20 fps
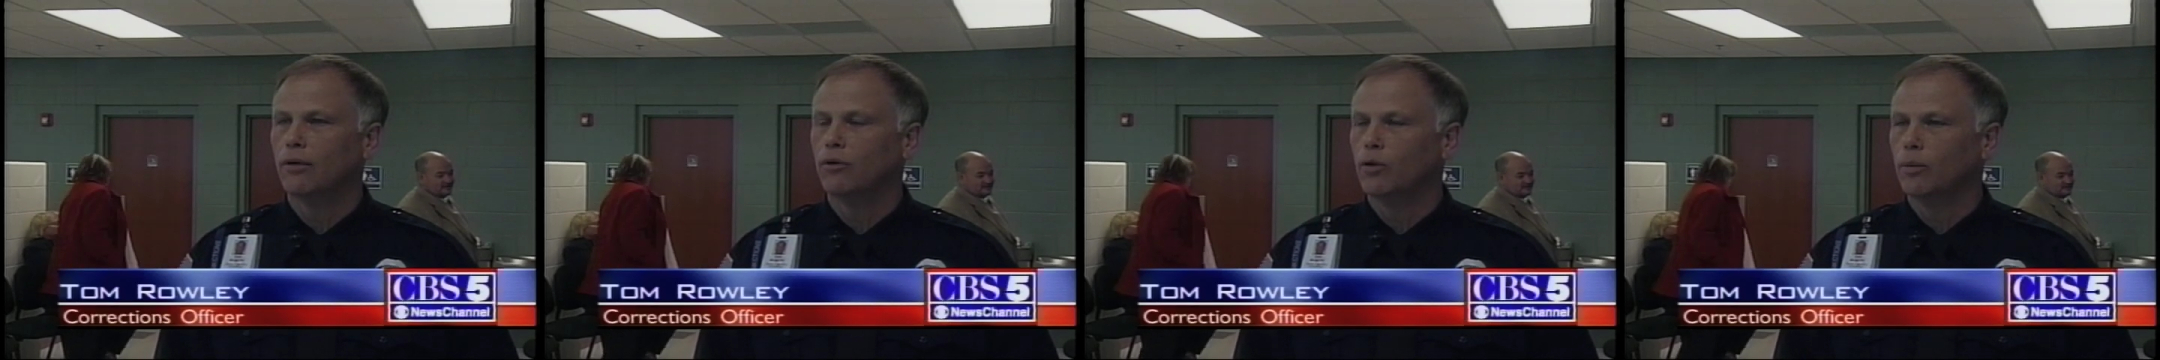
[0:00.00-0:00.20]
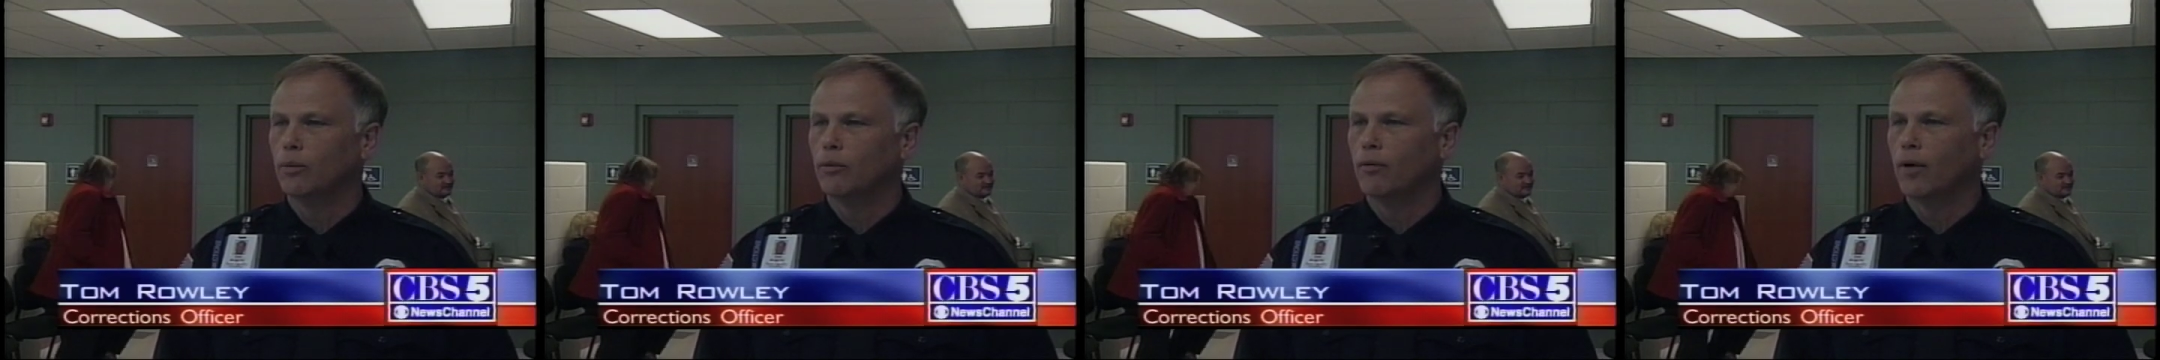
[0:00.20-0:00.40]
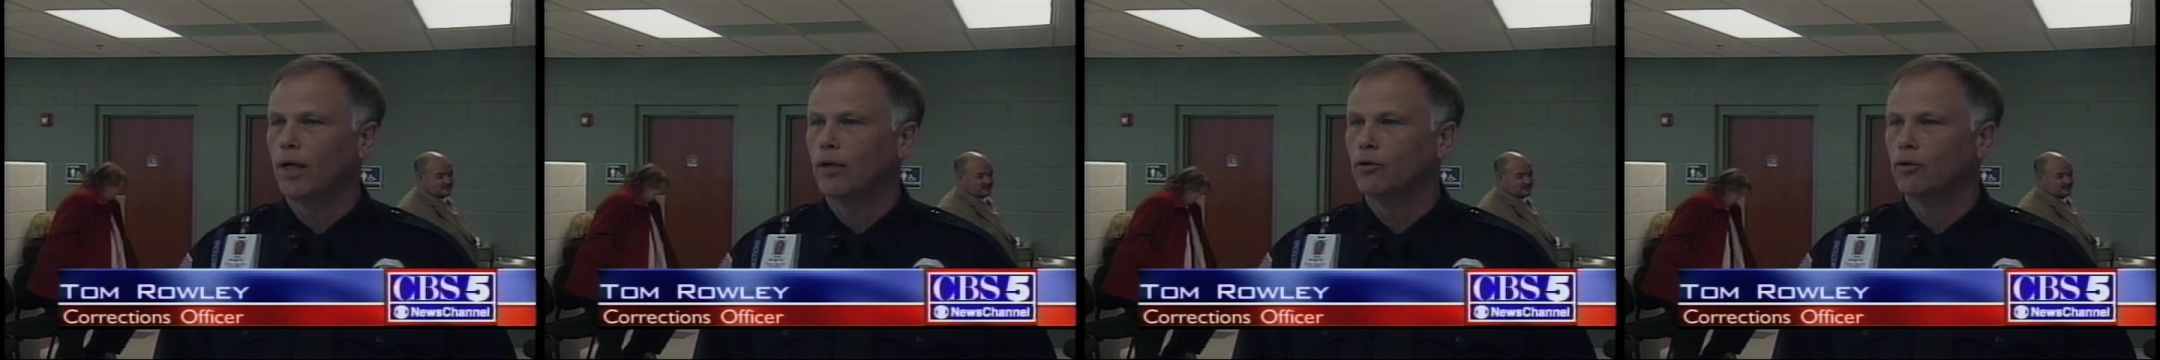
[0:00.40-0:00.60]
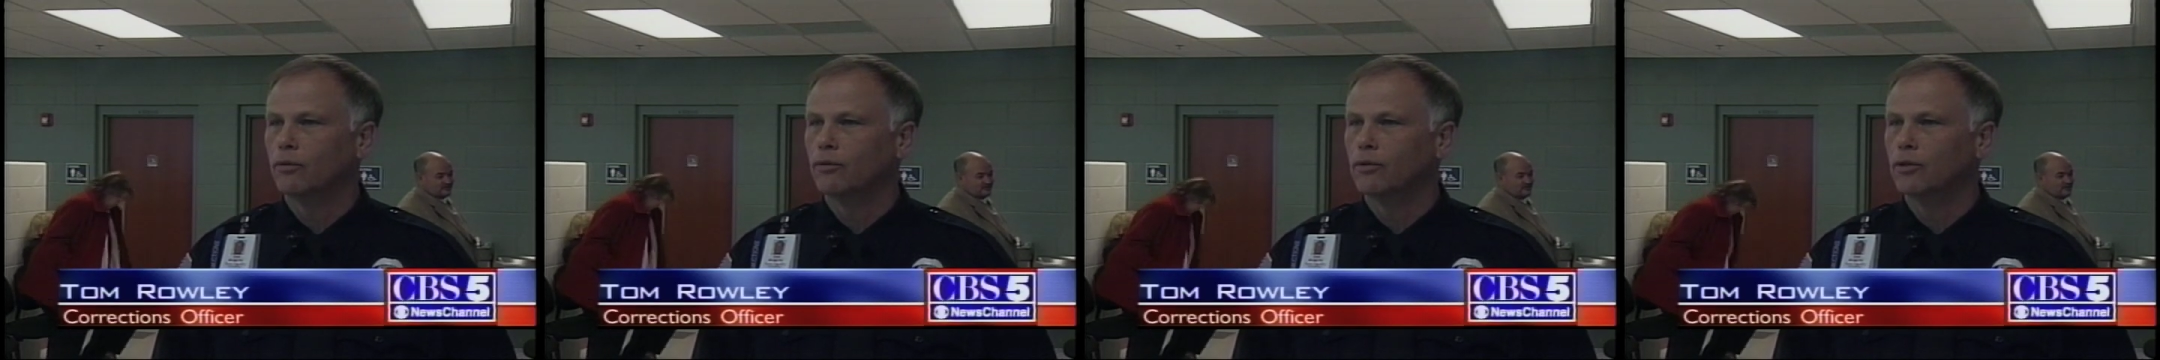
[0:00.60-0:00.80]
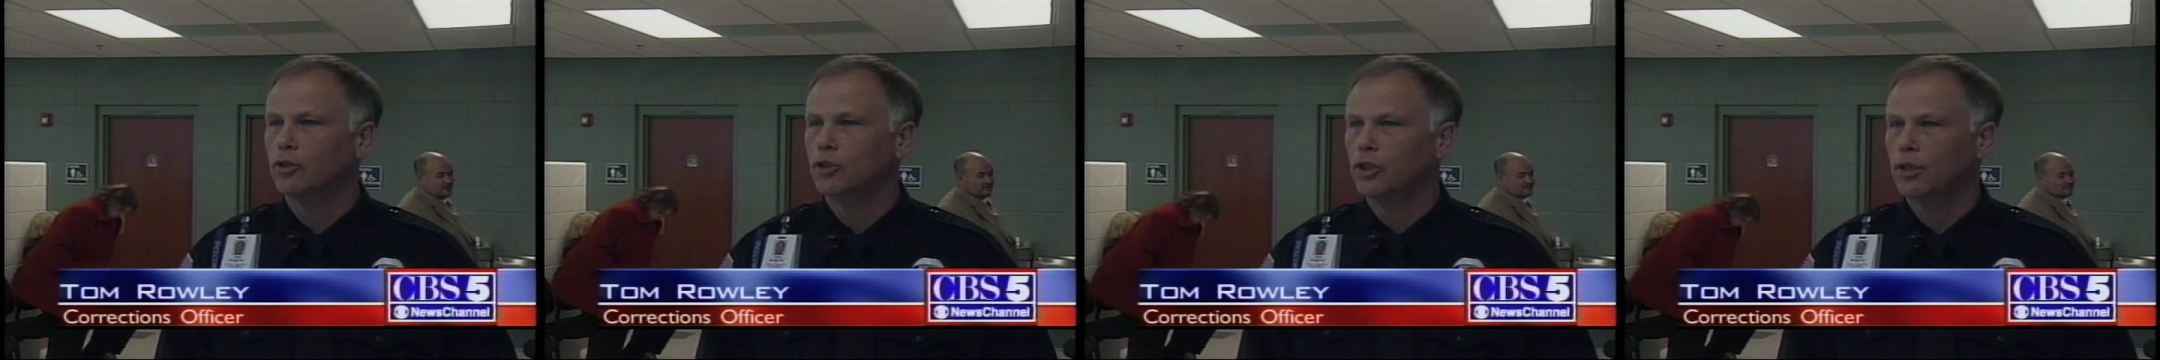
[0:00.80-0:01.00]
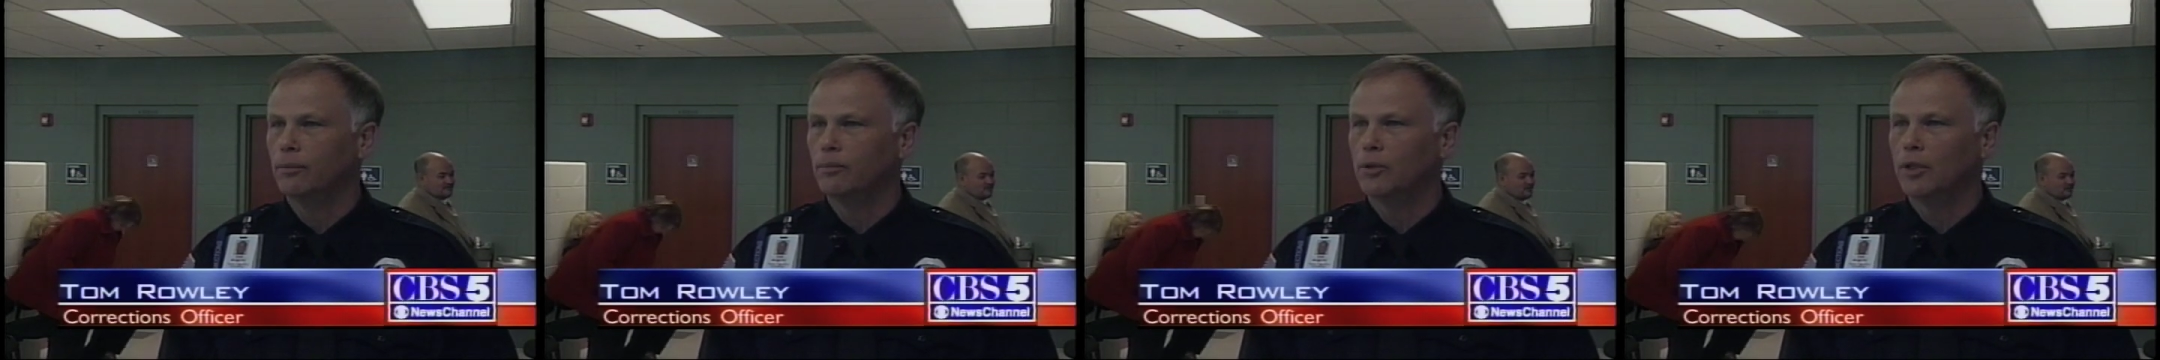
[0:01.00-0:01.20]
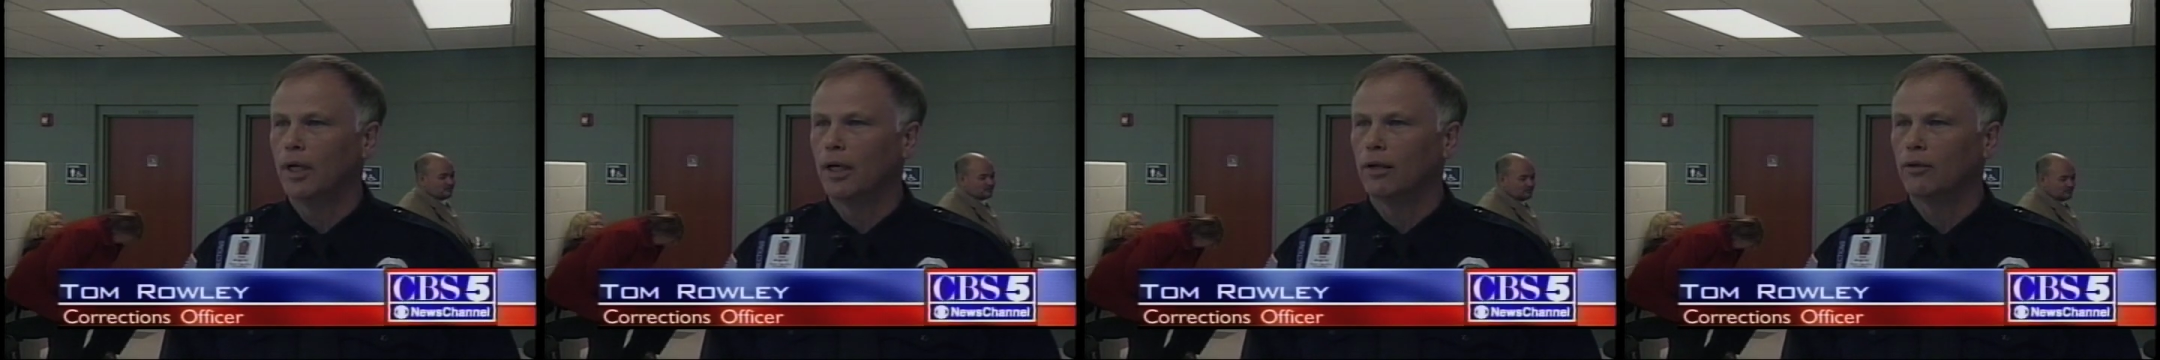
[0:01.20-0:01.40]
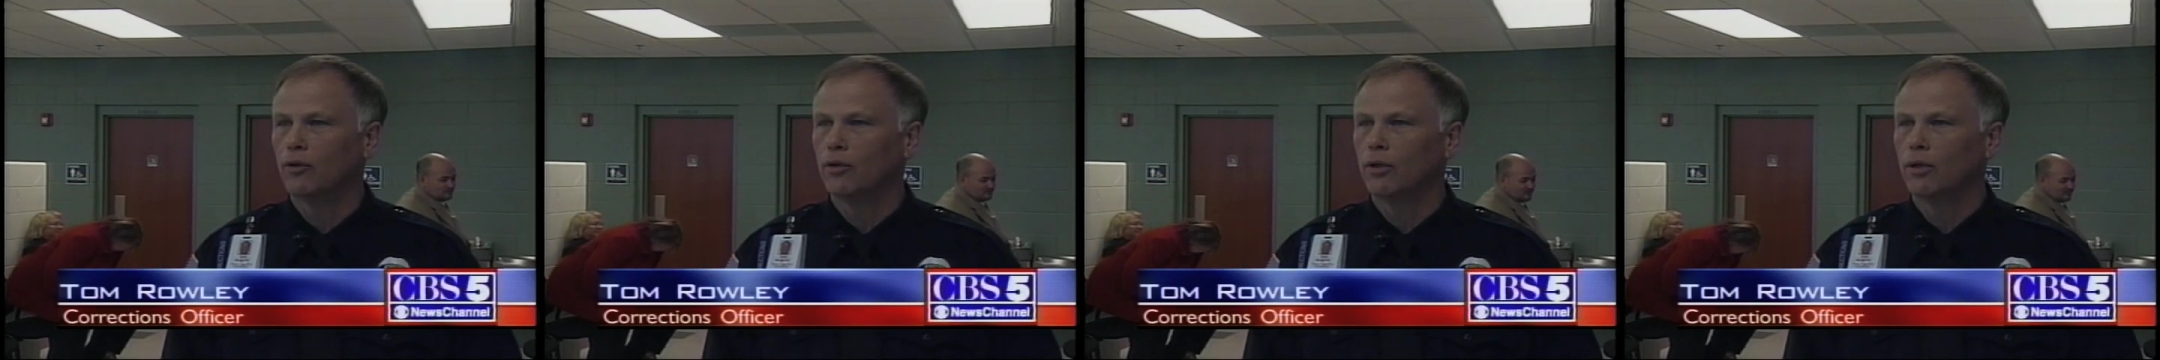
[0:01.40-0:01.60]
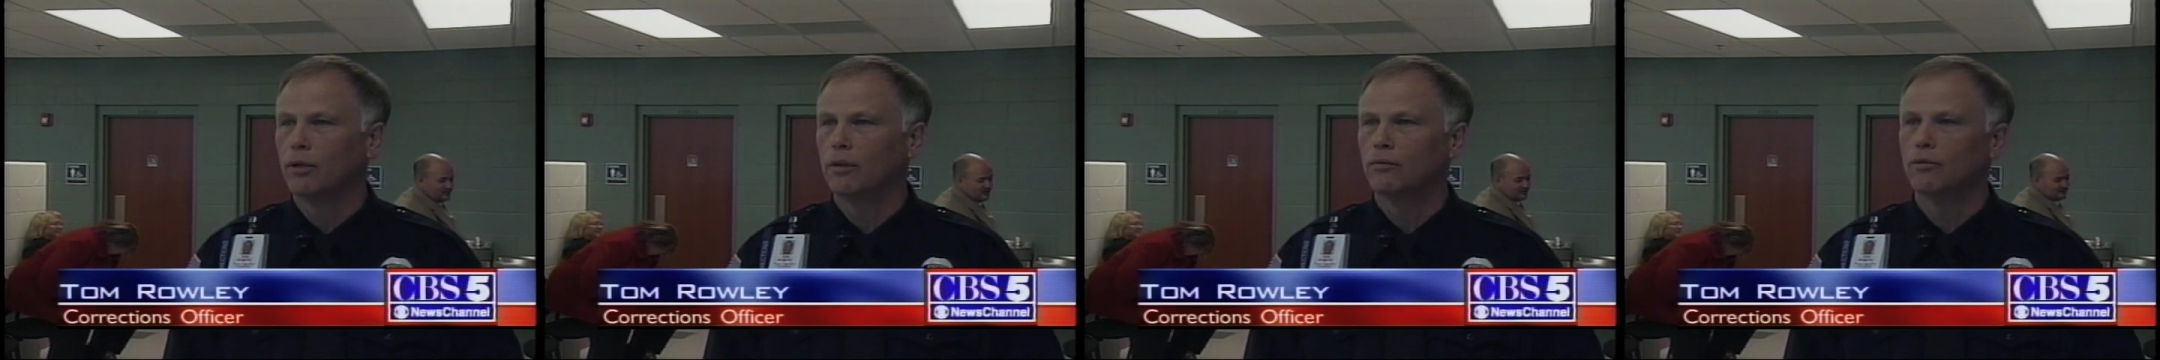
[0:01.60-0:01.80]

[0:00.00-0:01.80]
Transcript: supervisor for Jeep chassis